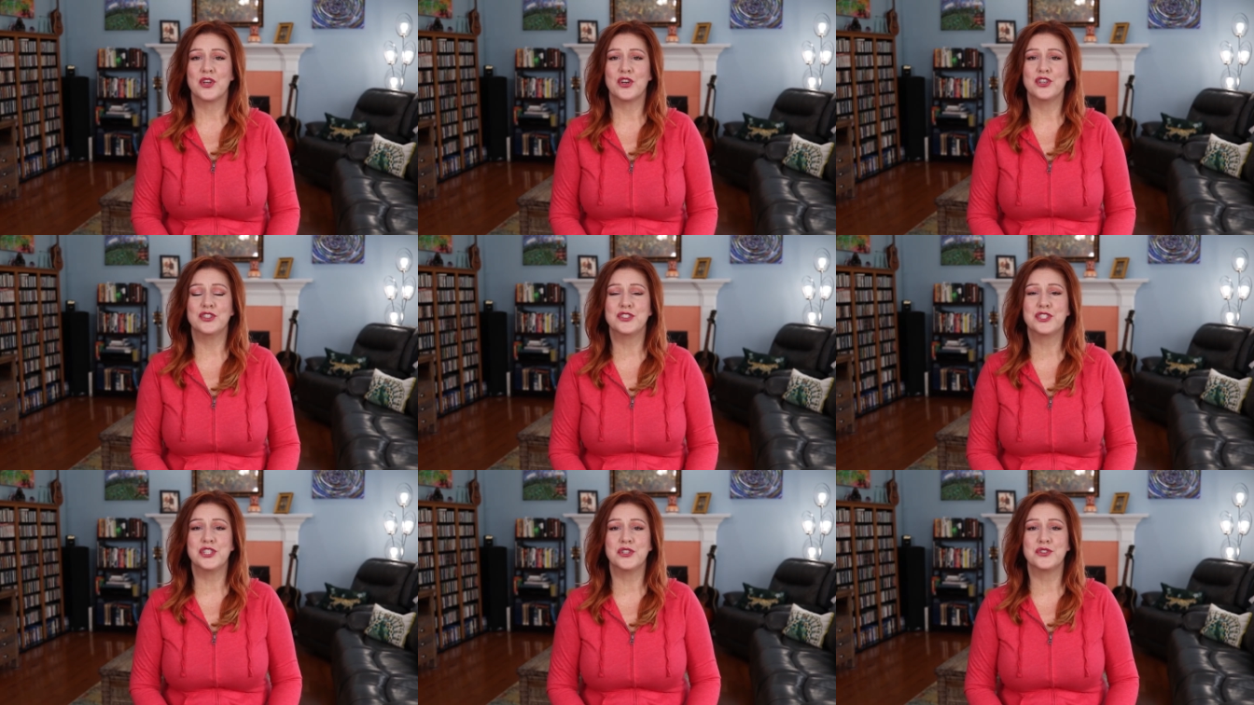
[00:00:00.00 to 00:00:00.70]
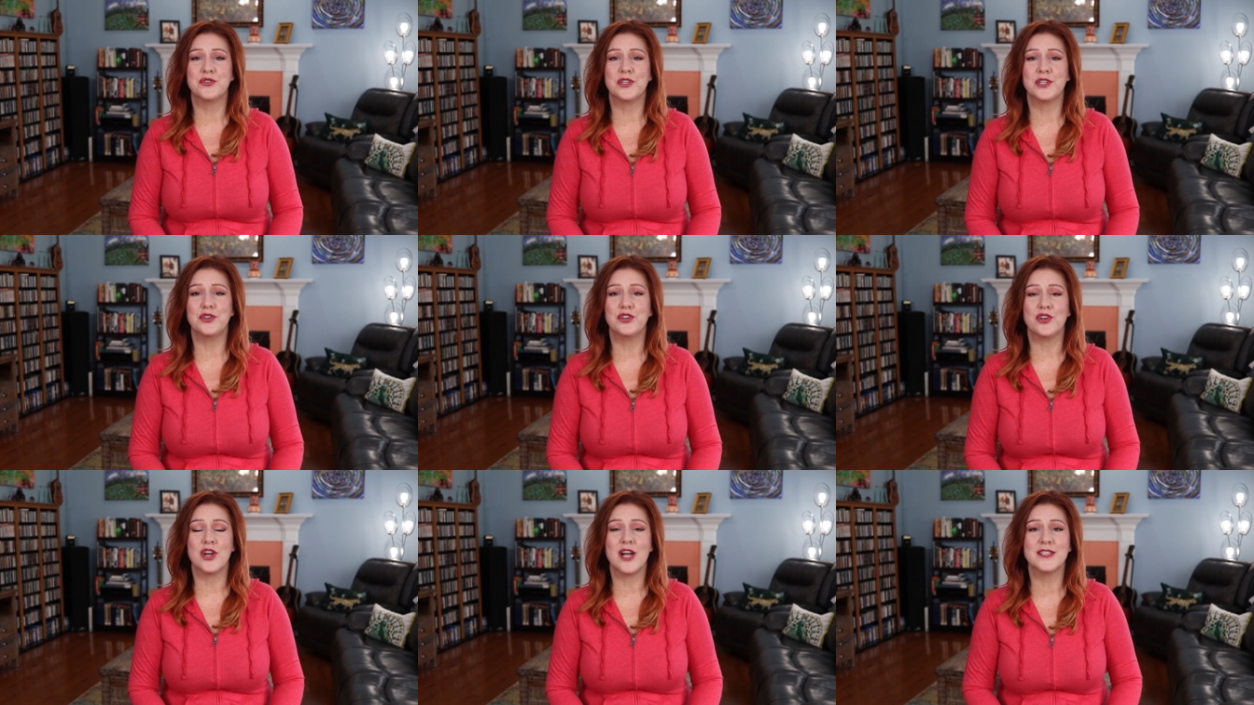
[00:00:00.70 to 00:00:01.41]
or your children or
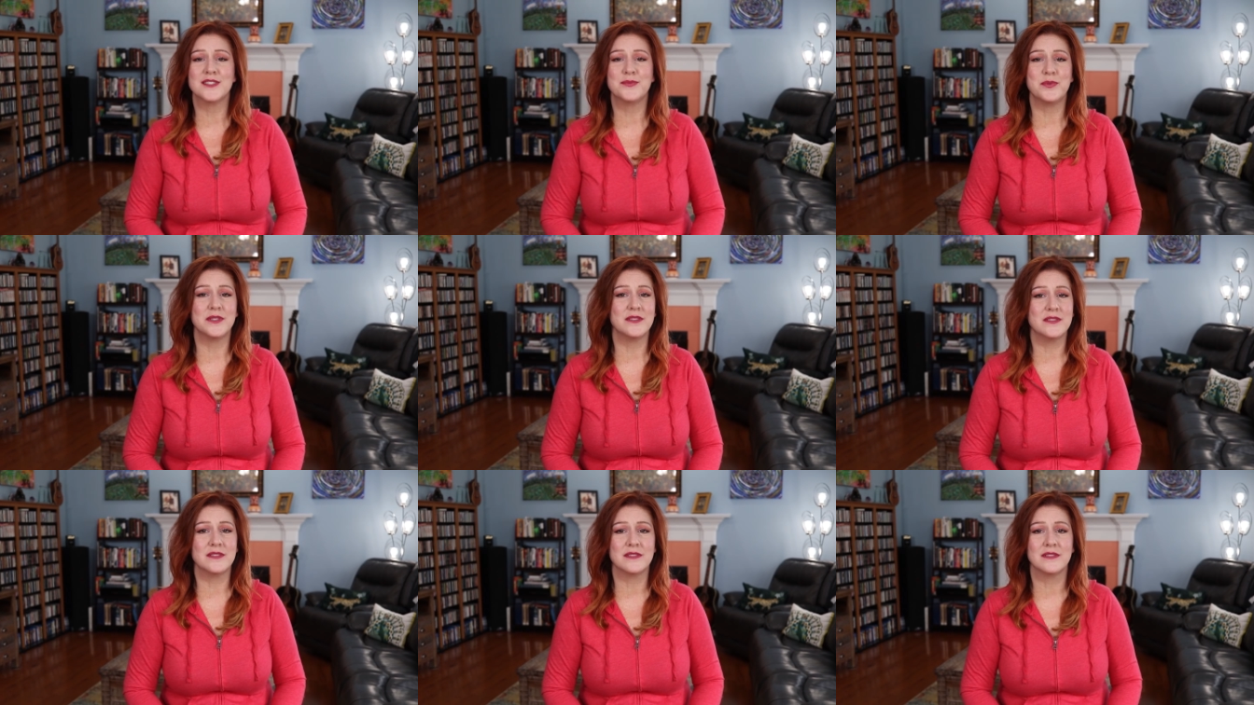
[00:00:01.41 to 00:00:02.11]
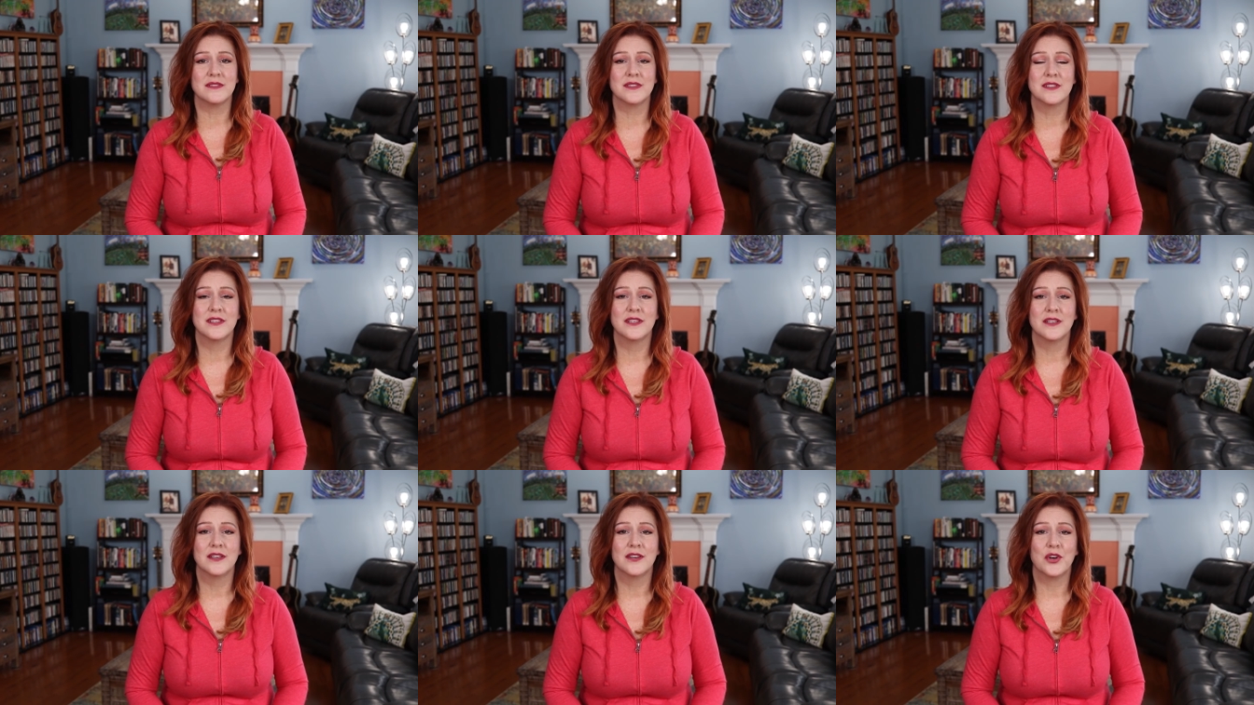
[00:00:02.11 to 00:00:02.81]
your husbands
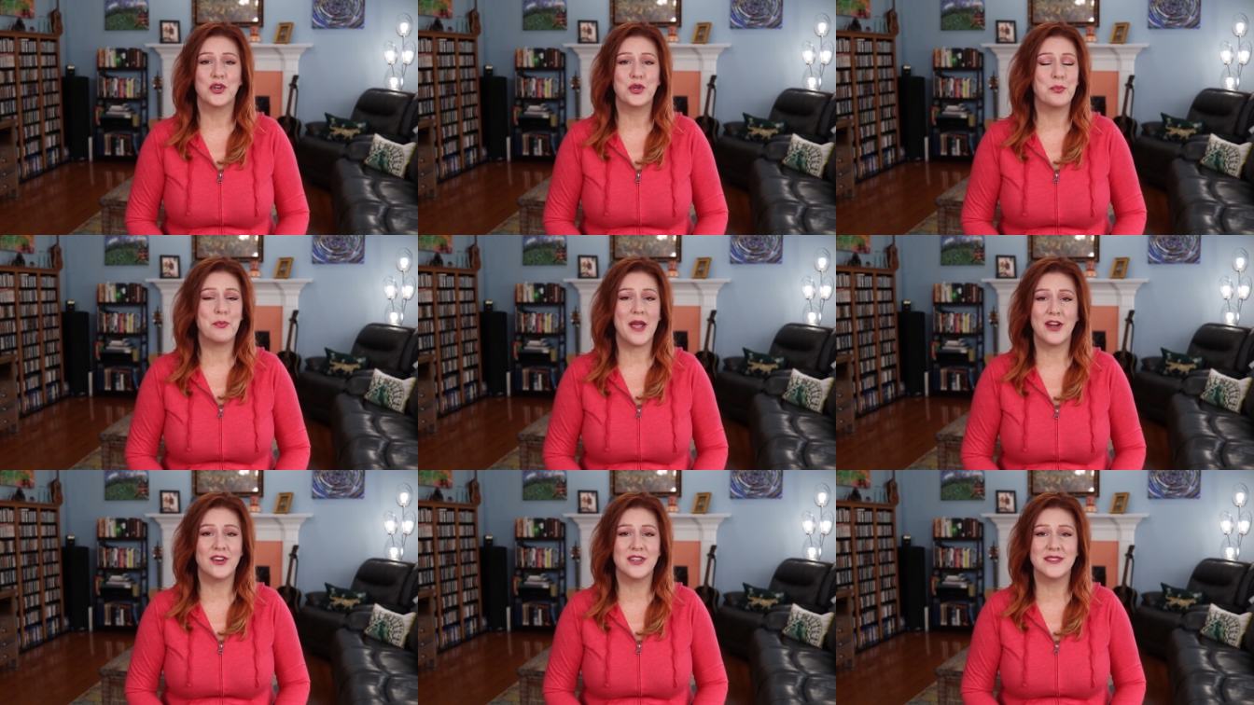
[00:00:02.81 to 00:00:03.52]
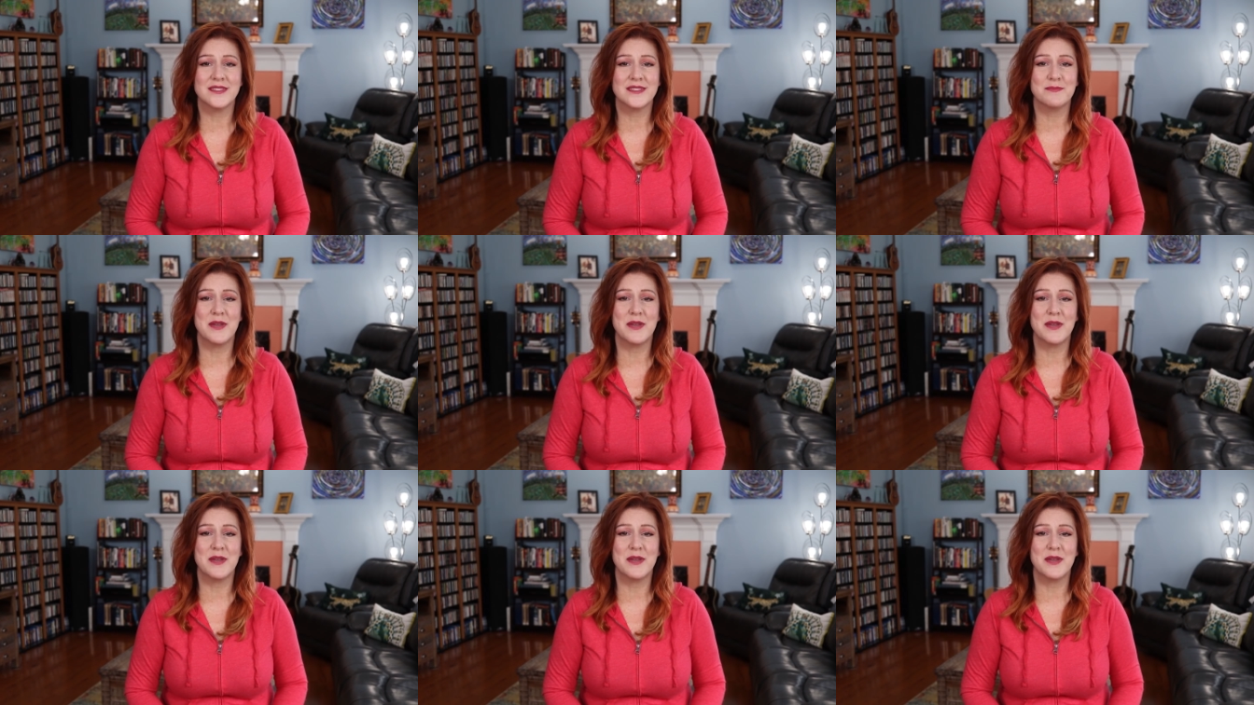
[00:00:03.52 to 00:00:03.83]
or your parents.